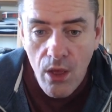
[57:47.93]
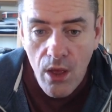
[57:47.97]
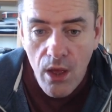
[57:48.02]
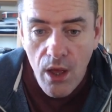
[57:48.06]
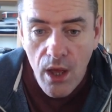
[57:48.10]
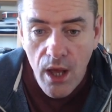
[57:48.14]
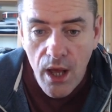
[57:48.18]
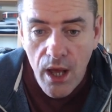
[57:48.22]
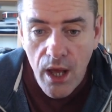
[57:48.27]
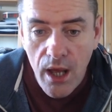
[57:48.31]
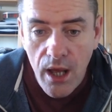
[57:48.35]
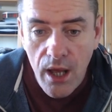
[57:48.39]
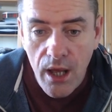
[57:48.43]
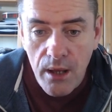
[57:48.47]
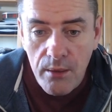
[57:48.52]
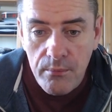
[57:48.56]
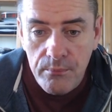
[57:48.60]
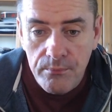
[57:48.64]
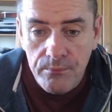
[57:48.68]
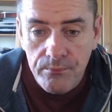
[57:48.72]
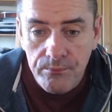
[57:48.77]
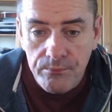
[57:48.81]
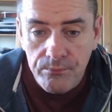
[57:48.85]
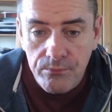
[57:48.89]

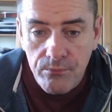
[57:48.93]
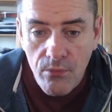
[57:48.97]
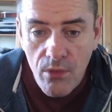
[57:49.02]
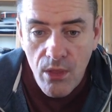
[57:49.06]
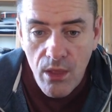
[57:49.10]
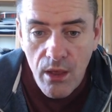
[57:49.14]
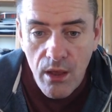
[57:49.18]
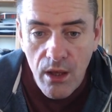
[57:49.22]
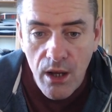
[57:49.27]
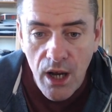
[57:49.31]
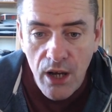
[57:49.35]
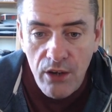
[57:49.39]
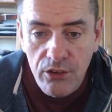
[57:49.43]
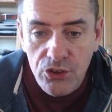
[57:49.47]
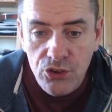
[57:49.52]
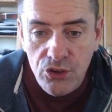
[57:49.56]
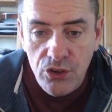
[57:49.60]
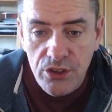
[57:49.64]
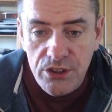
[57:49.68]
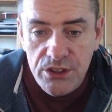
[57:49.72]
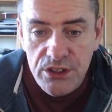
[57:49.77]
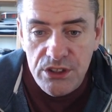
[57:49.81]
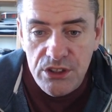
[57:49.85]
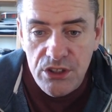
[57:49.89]
Irish Runner
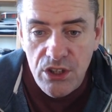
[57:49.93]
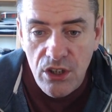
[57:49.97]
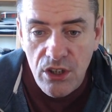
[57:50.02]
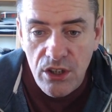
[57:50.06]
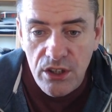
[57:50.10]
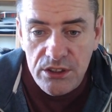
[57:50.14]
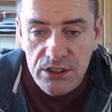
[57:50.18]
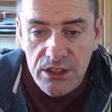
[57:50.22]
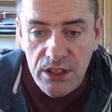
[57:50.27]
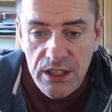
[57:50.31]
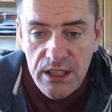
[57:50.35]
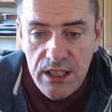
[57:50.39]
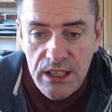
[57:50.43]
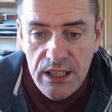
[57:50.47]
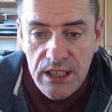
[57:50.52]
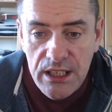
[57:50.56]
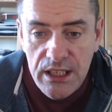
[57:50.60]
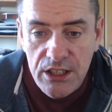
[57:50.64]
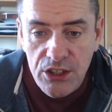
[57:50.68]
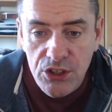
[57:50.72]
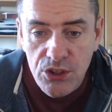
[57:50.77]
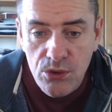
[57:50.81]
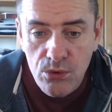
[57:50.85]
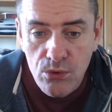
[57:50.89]
says, thoughts on the
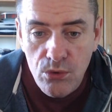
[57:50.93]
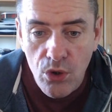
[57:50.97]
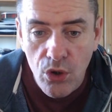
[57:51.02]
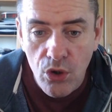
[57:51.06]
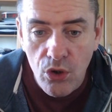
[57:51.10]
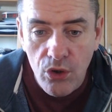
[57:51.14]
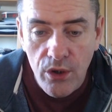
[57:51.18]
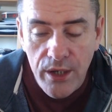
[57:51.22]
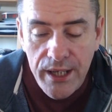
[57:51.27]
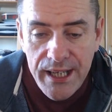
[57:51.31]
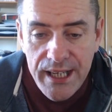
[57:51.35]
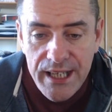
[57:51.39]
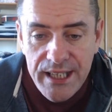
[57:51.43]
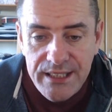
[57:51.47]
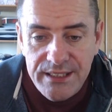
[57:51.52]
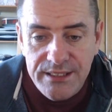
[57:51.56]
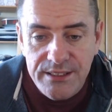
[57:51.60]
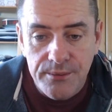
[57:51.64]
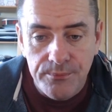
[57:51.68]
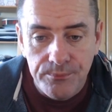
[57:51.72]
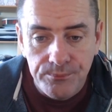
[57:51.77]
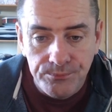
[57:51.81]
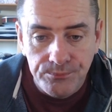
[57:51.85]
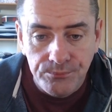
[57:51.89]
E208.
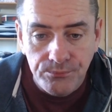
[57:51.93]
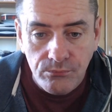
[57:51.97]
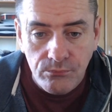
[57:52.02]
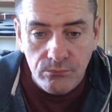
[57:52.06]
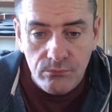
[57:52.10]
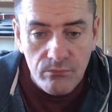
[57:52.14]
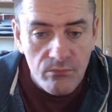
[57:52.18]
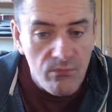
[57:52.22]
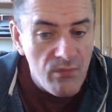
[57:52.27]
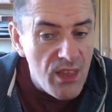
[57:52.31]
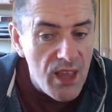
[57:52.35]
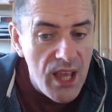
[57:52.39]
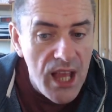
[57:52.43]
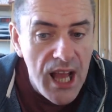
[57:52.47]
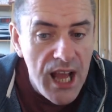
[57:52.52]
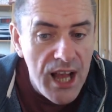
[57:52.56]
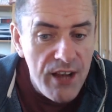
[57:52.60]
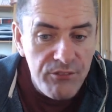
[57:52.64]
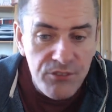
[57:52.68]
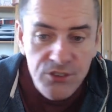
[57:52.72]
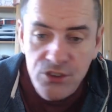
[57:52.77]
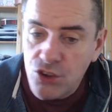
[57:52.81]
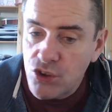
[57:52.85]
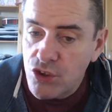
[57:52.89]

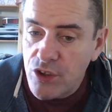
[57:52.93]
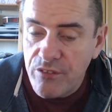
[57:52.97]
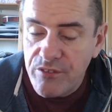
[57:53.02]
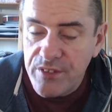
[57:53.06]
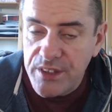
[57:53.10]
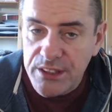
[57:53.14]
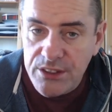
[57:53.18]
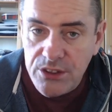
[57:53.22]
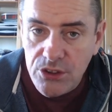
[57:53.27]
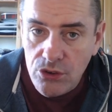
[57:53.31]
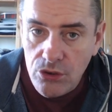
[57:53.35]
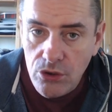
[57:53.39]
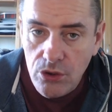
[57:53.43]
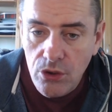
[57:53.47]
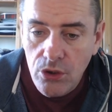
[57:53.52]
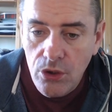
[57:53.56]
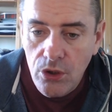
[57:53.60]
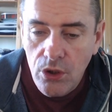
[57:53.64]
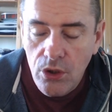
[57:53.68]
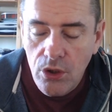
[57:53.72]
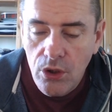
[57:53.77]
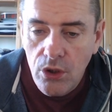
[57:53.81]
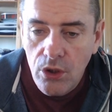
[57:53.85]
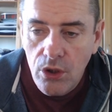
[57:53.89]
Haven't driven it
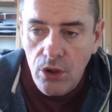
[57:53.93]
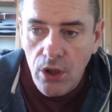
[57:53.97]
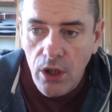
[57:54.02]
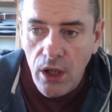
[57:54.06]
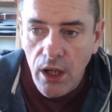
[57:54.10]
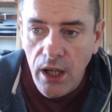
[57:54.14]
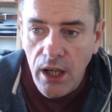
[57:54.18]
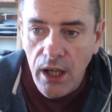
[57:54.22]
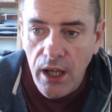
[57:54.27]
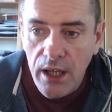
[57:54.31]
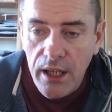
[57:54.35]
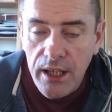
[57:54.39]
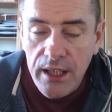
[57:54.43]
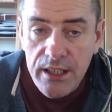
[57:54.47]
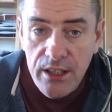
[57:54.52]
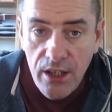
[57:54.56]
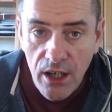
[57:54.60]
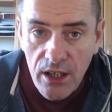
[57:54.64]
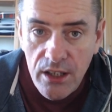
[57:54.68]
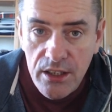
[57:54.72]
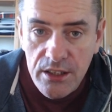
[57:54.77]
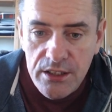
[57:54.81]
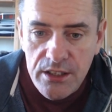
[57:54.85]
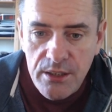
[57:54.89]
in
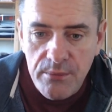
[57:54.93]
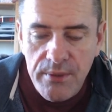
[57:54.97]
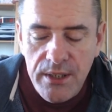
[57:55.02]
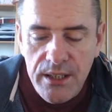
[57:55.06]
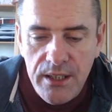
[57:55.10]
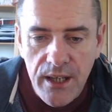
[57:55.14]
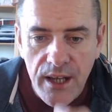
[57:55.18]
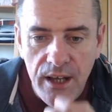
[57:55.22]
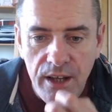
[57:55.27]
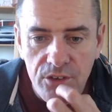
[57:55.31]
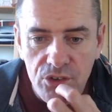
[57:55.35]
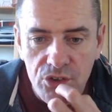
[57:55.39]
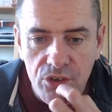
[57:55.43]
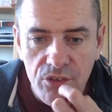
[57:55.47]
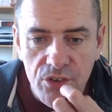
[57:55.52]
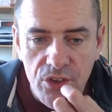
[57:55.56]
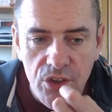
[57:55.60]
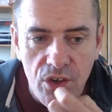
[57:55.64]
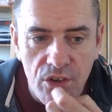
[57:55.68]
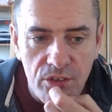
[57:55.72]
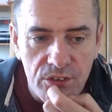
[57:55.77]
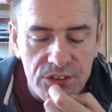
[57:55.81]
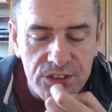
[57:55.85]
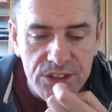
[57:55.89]
Ireland. I mean, I have driven it
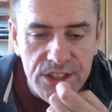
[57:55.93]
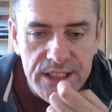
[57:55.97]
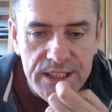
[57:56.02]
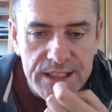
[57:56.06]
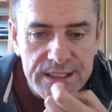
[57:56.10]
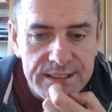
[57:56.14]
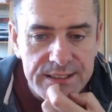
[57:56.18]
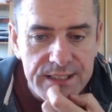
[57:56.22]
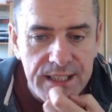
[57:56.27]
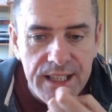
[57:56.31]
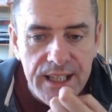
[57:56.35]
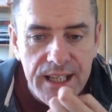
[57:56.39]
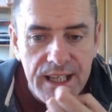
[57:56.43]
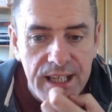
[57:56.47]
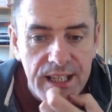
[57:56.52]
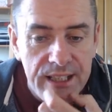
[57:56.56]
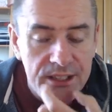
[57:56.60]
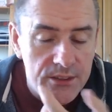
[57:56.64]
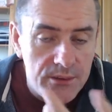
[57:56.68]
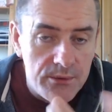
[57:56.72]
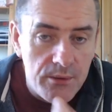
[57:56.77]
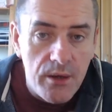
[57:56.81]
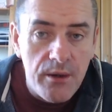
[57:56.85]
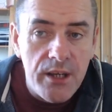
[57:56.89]
overseas.
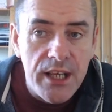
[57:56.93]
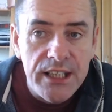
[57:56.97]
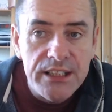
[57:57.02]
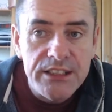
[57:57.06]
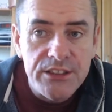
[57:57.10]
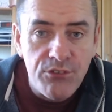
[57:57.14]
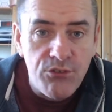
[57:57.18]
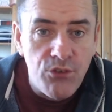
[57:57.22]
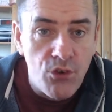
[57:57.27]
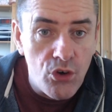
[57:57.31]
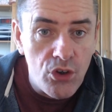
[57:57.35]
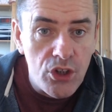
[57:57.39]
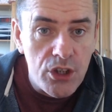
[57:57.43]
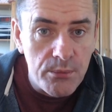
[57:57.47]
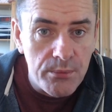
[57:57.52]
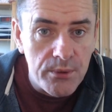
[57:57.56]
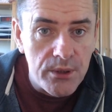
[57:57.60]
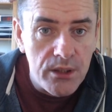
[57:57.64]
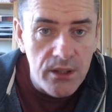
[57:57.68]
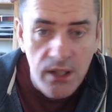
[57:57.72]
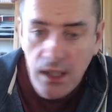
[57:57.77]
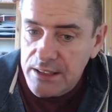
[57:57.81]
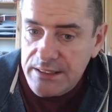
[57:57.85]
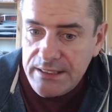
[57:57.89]
It's
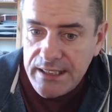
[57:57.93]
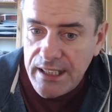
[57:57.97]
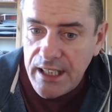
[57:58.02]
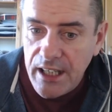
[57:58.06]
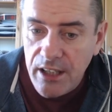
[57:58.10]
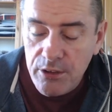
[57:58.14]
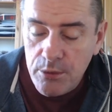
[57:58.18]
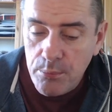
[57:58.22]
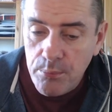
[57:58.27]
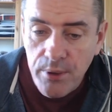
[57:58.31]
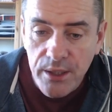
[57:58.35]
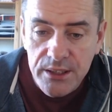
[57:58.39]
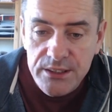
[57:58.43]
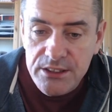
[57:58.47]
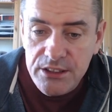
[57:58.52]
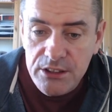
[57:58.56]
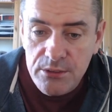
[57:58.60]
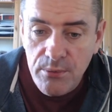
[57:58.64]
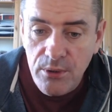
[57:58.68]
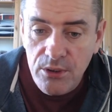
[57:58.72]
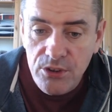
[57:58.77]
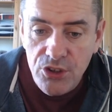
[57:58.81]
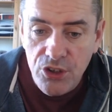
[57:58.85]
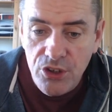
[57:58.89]
affordable, I'll say that. The prices
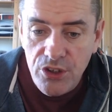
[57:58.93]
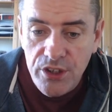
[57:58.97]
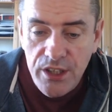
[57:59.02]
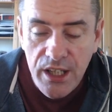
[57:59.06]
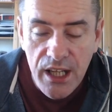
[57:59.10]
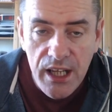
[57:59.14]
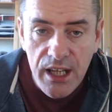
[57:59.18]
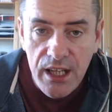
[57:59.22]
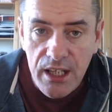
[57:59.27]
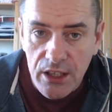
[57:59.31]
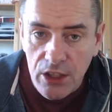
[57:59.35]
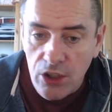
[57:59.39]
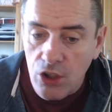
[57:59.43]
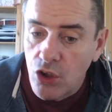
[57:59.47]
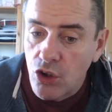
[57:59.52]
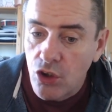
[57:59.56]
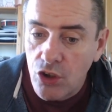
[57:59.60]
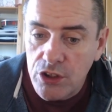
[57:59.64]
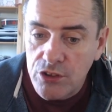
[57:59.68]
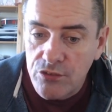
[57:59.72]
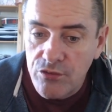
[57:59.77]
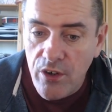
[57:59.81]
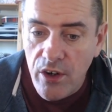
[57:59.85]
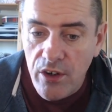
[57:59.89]
come out the other day. It
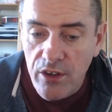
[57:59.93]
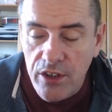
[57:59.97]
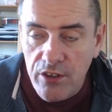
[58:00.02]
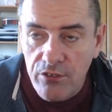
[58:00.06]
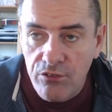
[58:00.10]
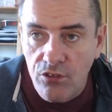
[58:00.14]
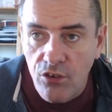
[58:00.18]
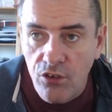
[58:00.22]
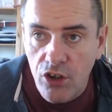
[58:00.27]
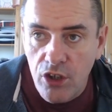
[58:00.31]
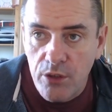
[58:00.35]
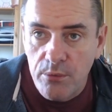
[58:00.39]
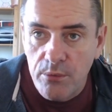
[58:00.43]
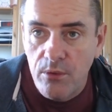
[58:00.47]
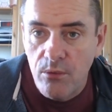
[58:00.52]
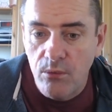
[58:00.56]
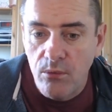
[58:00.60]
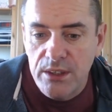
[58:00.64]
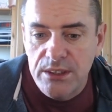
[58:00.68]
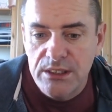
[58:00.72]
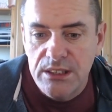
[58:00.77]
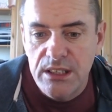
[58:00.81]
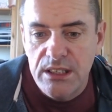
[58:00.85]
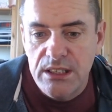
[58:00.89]
looks very affordable.
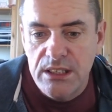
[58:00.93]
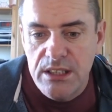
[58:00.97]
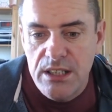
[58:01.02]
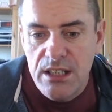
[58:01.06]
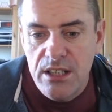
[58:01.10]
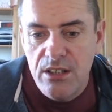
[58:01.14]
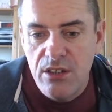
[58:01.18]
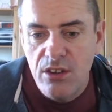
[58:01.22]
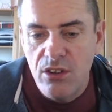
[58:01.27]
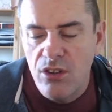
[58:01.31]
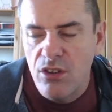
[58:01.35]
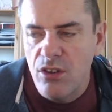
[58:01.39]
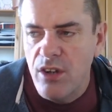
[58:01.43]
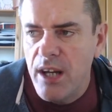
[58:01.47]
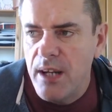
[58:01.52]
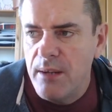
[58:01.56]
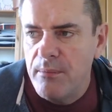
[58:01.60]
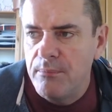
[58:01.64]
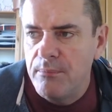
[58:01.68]
Wasn't it near